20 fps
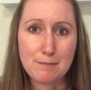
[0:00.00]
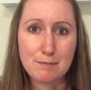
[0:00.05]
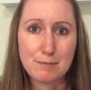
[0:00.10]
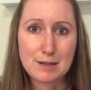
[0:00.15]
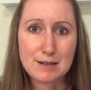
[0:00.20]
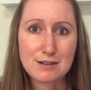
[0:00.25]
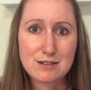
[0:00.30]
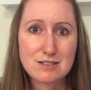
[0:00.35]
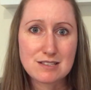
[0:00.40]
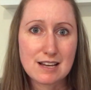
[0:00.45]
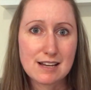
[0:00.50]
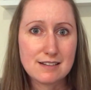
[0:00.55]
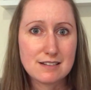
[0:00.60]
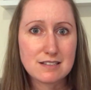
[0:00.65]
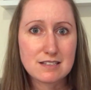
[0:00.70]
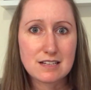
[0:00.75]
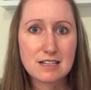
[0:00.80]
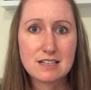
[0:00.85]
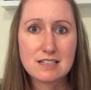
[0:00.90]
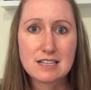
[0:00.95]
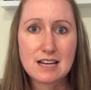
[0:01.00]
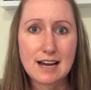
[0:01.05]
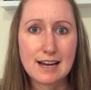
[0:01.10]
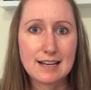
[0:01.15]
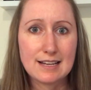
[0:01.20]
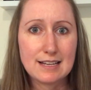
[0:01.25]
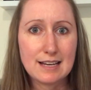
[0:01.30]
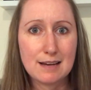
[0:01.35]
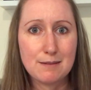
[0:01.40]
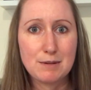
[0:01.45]
because they just
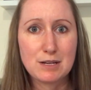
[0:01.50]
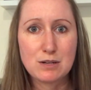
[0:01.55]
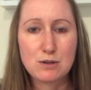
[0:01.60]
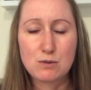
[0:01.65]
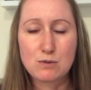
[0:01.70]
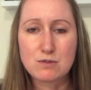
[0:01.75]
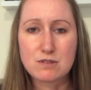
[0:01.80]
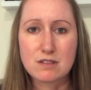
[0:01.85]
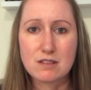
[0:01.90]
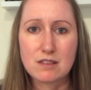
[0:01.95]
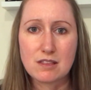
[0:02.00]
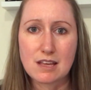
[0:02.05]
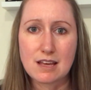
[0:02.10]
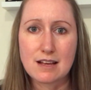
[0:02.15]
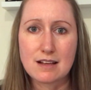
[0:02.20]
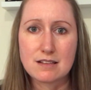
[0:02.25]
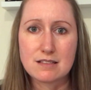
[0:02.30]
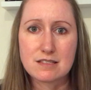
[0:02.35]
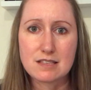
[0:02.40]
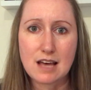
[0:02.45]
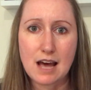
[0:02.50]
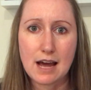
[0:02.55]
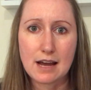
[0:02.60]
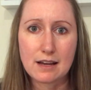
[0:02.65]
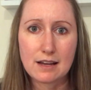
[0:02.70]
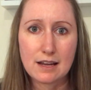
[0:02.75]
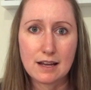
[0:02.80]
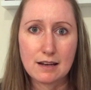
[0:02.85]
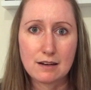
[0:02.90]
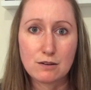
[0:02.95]
contain chemicals and things
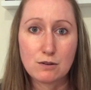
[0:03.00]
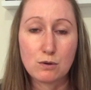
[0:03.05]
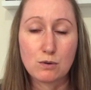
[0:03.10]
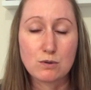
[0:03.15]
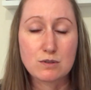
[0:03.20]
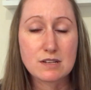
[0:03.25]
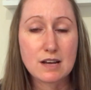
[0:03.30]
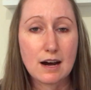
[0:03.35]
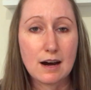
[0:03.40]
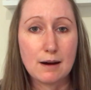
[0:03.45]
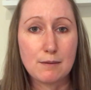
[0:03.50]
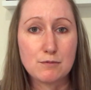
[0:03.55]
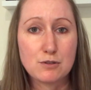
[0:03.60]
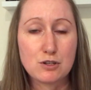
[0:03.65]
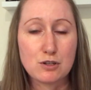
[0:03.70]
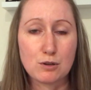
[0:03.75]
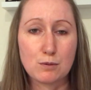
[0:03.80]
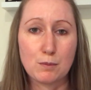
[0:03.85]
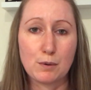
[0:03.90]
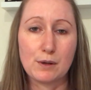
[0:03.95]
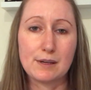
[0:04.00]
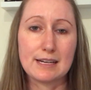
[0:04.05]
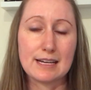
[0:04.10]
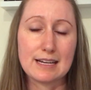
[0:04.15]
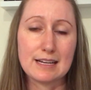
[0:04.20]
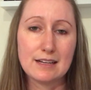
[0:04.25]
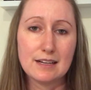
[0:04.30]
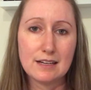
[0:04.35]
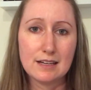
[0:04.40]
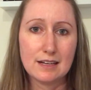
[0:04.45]
that can cause harm to your body.